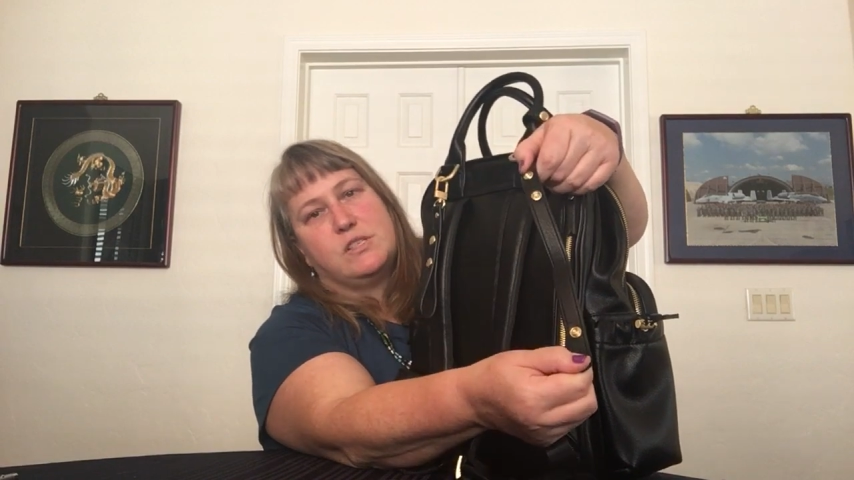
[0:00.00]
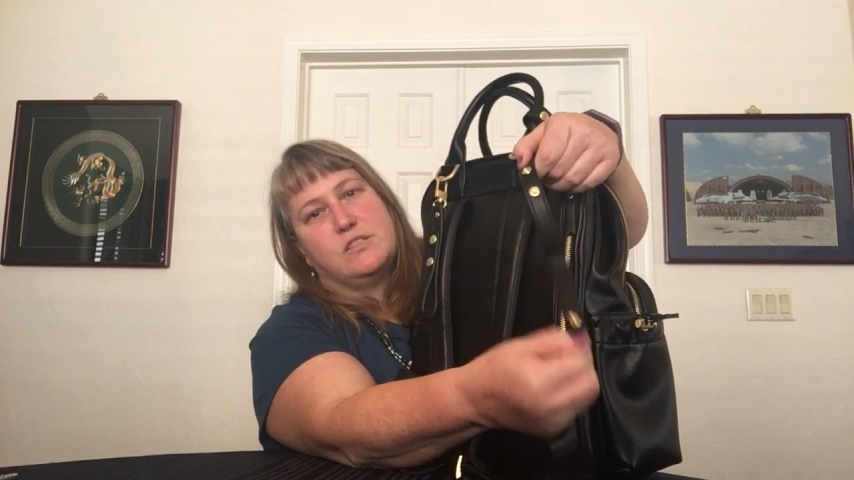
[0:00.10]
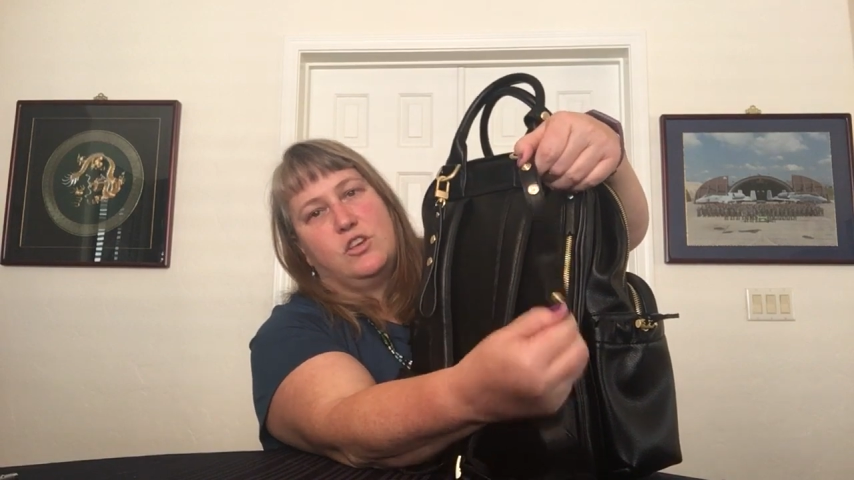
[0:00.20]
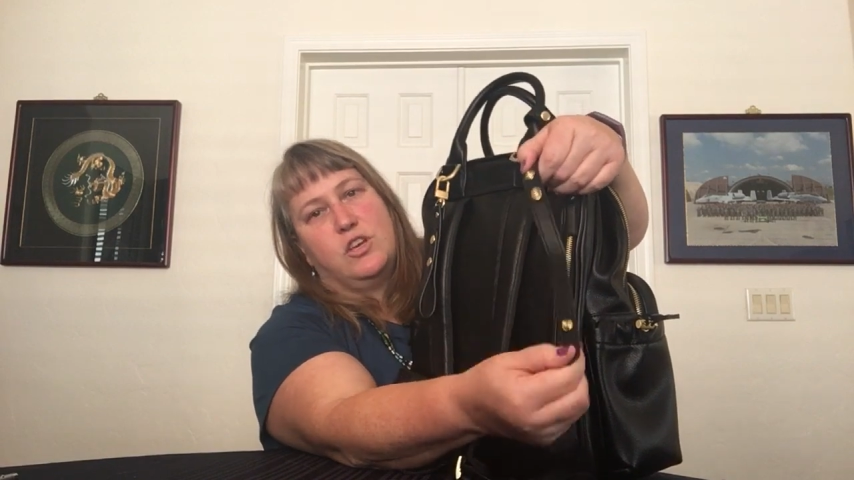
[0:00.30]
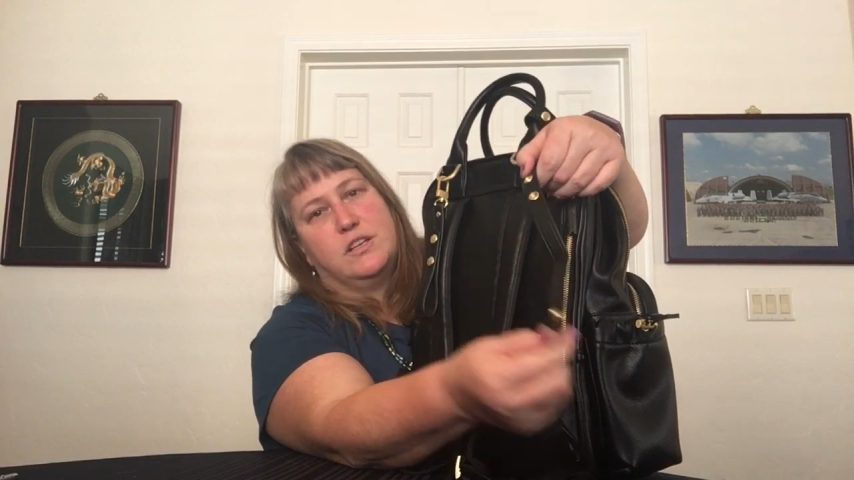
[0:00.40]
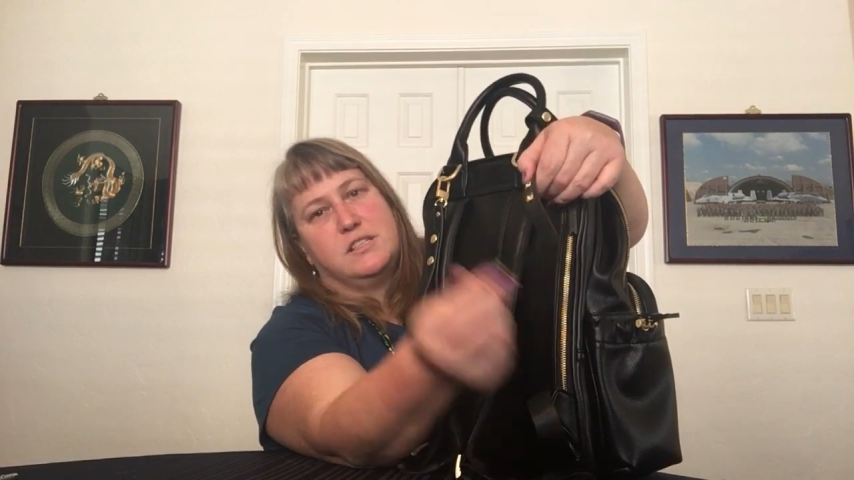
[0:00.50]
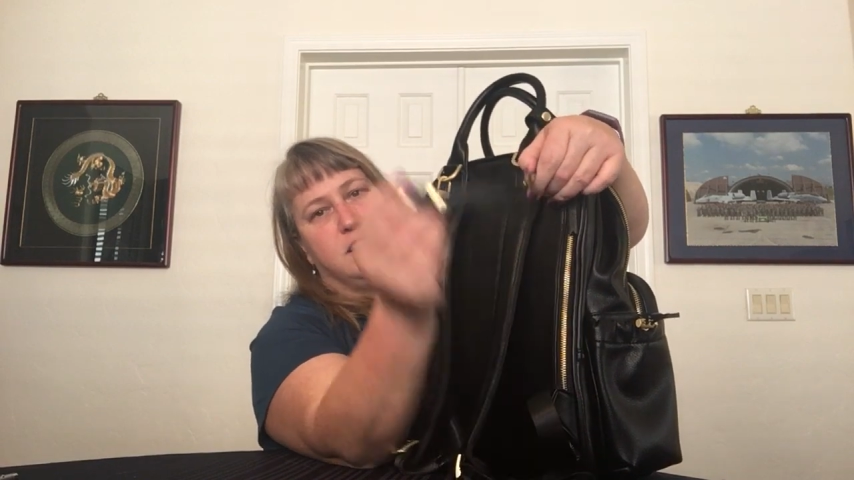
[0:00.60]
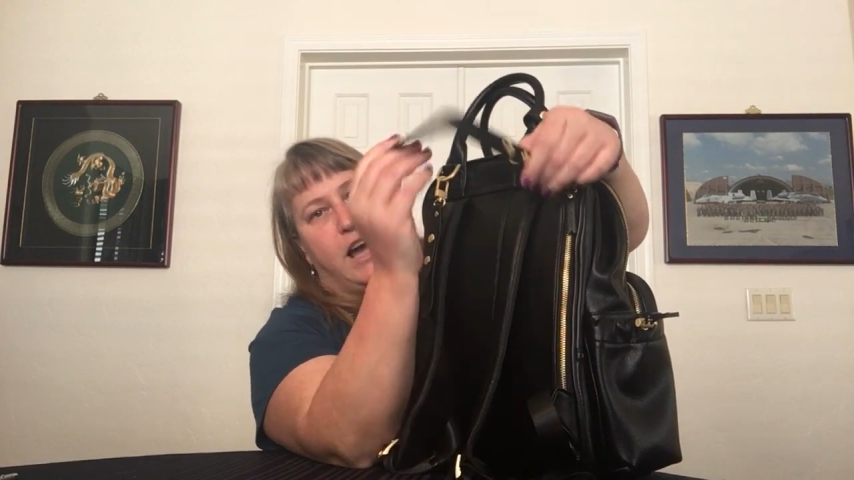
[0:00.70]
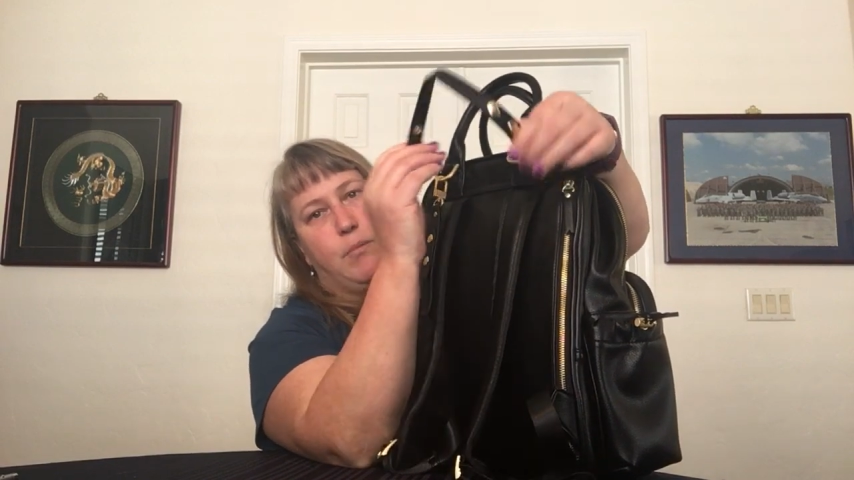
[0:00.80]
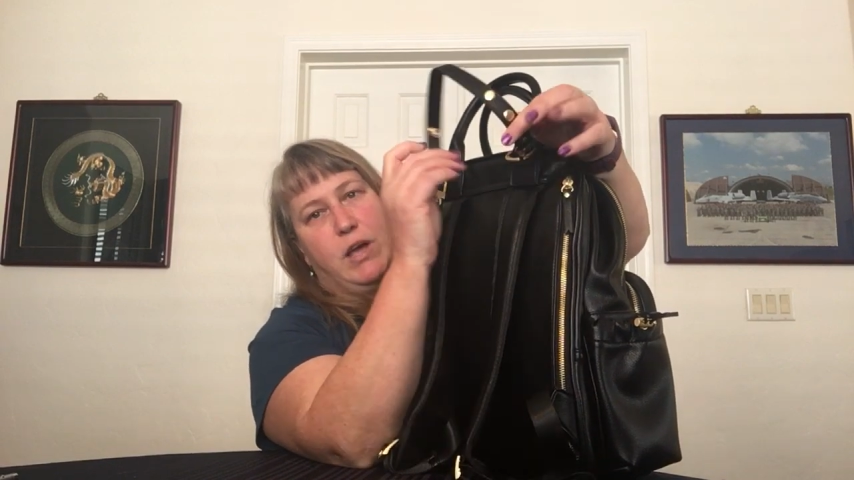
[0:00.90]
so you can
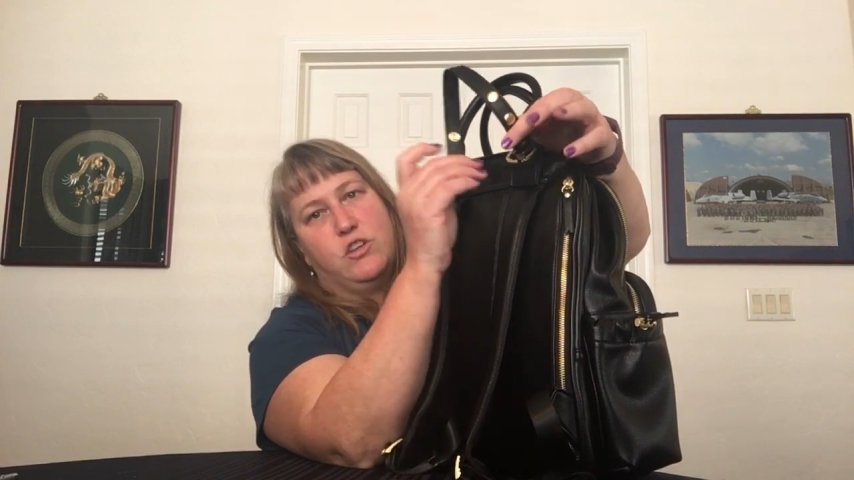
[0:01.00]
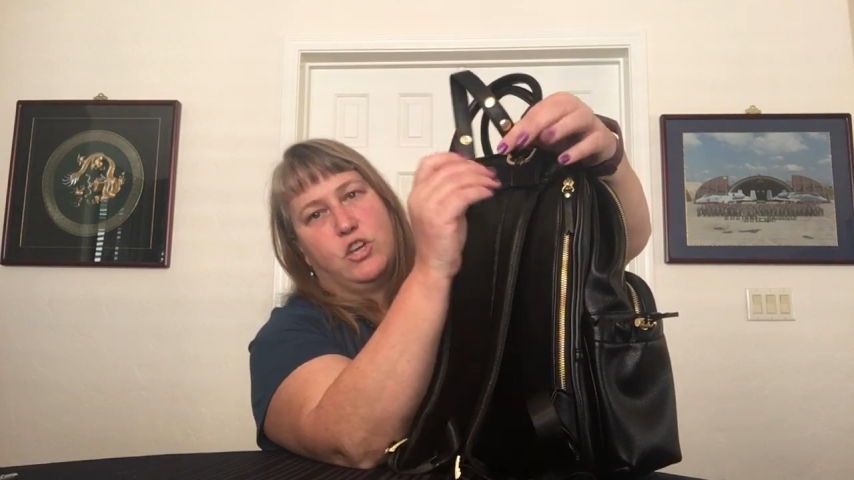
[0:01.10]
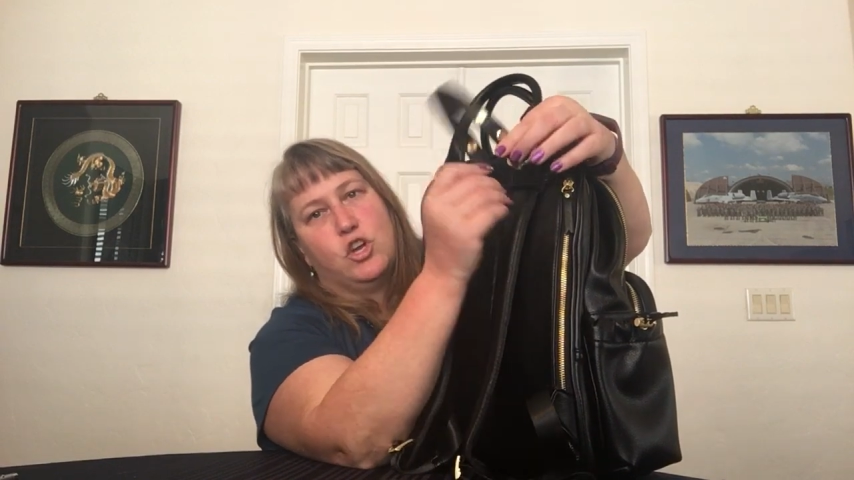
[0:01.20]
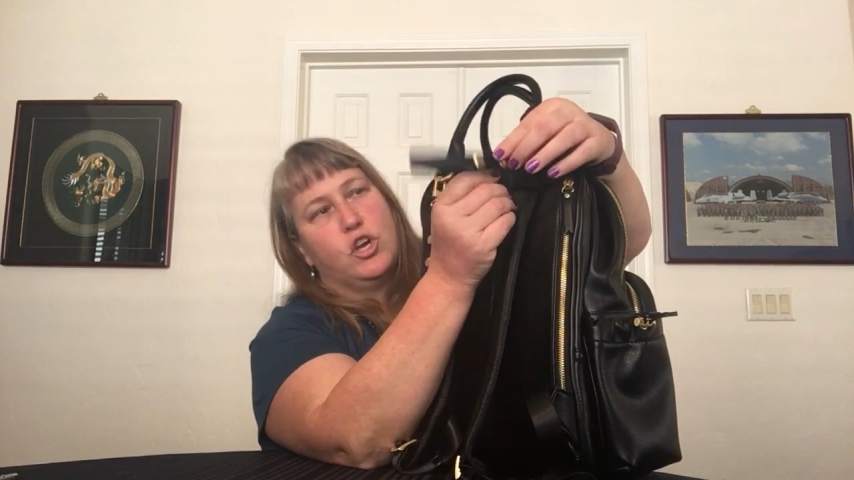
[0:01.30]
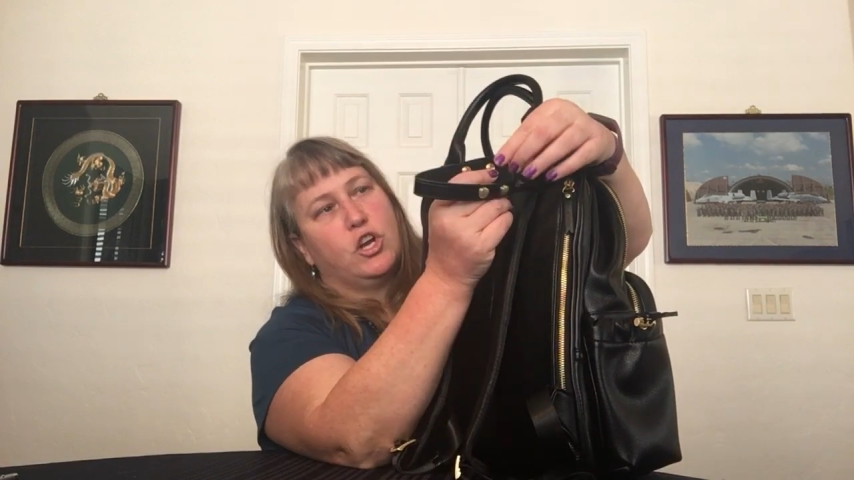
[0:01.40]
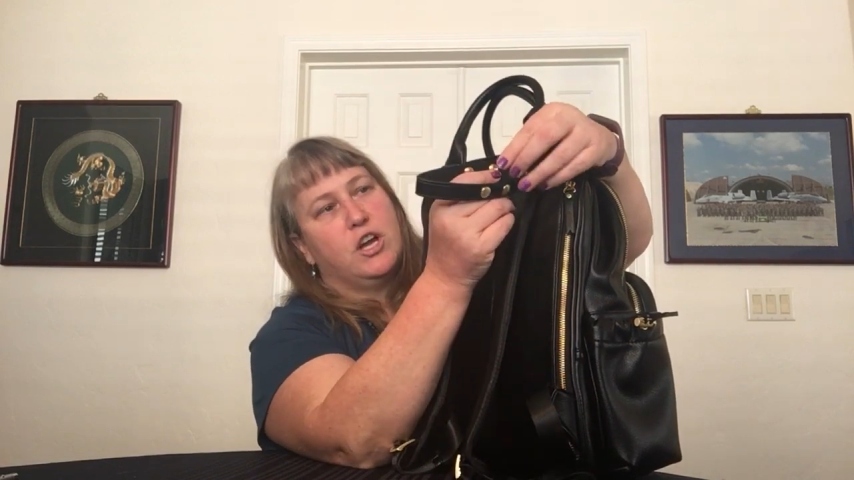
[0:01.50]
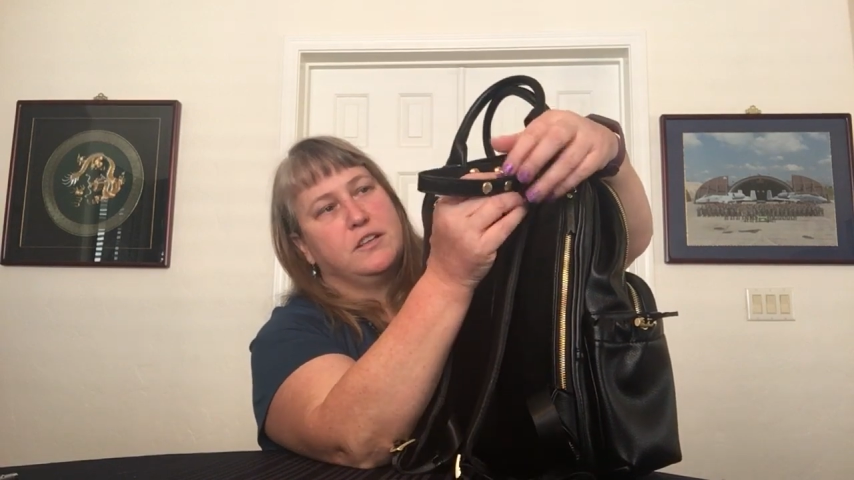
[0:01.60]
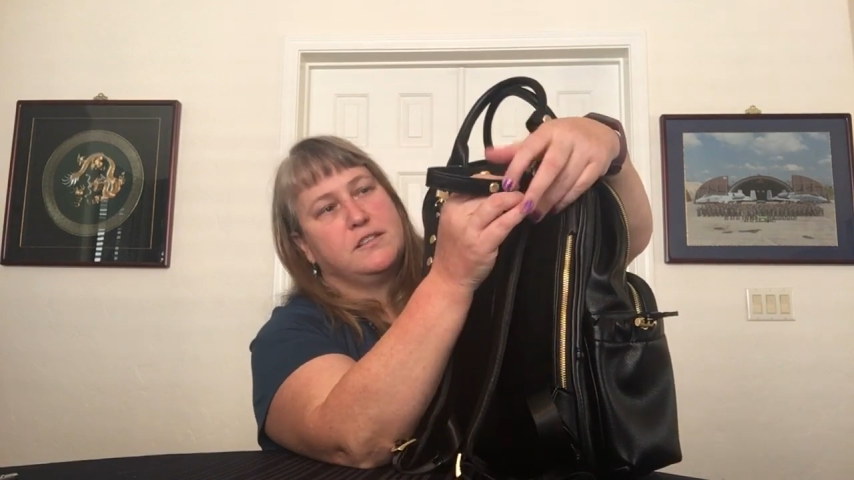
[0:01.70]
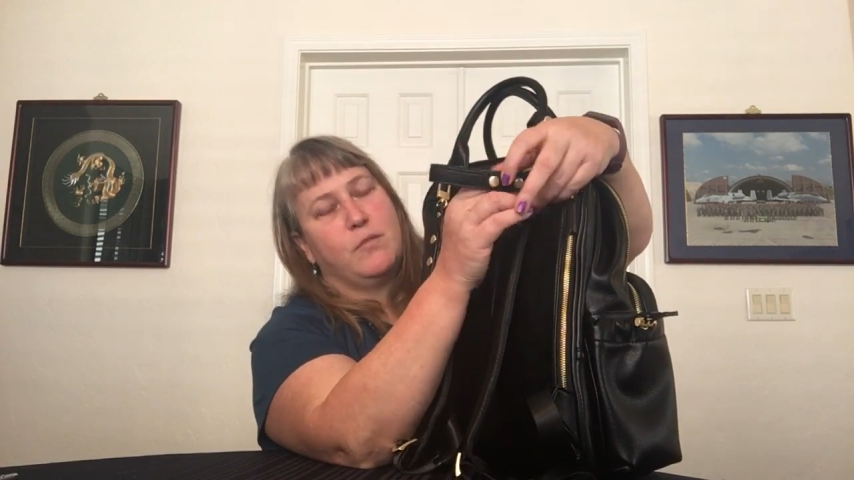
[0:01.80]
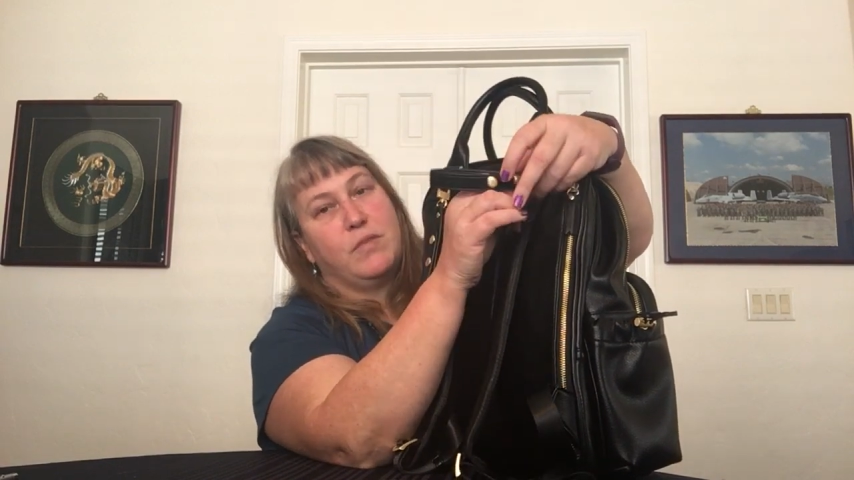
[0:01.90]
snap it and you can hook it onto
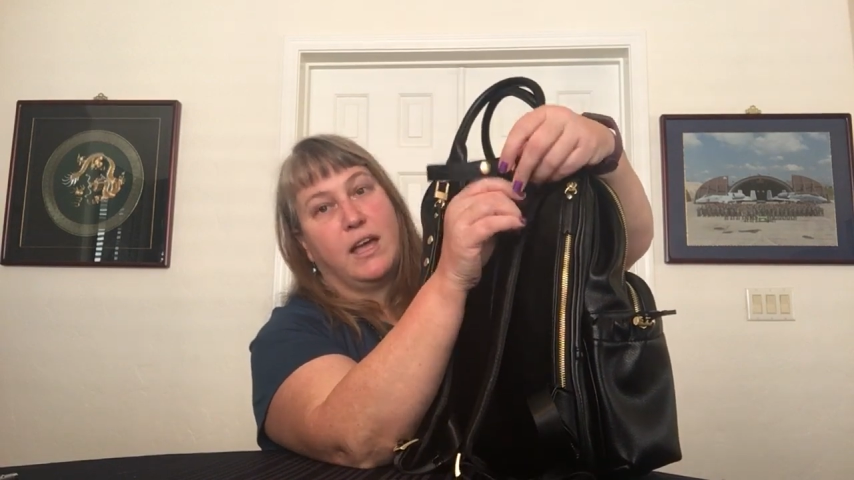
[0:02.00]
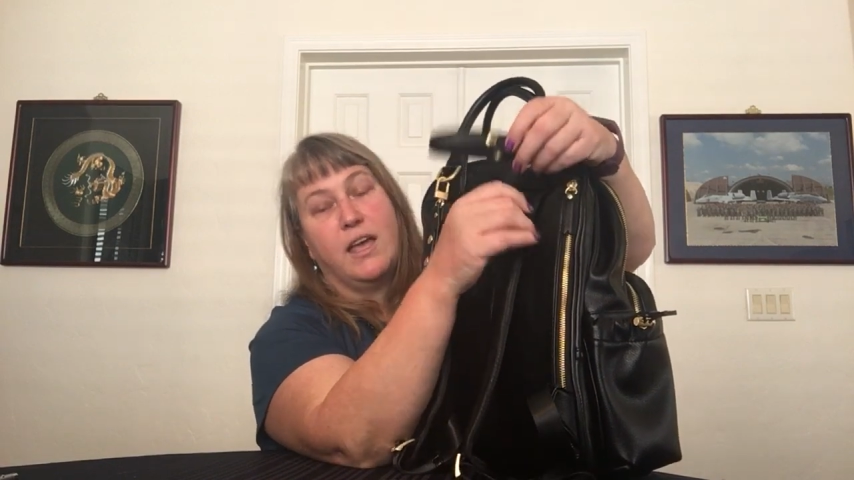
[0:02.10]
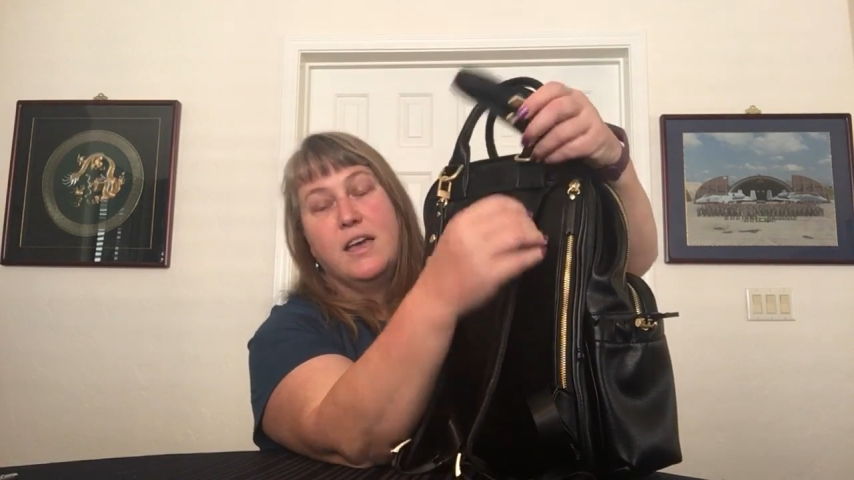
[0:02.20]
something.